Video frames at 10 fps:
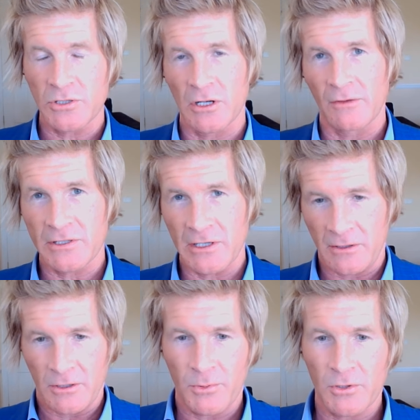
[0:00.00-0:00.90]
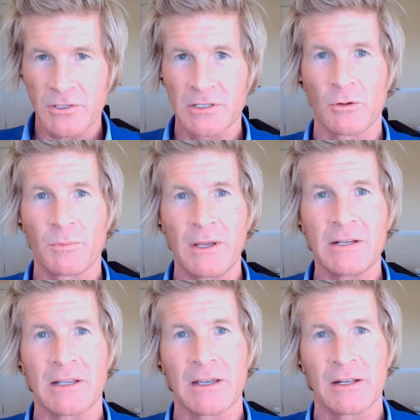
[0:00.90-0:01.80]
And all of a sudden, a person's
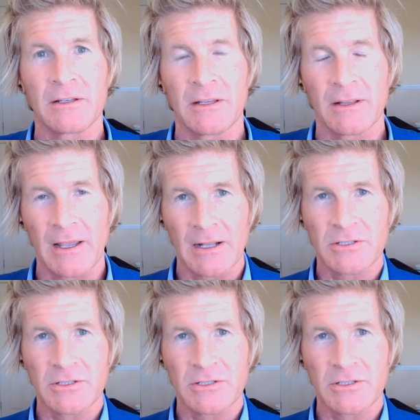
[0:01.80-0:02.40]
obese, they got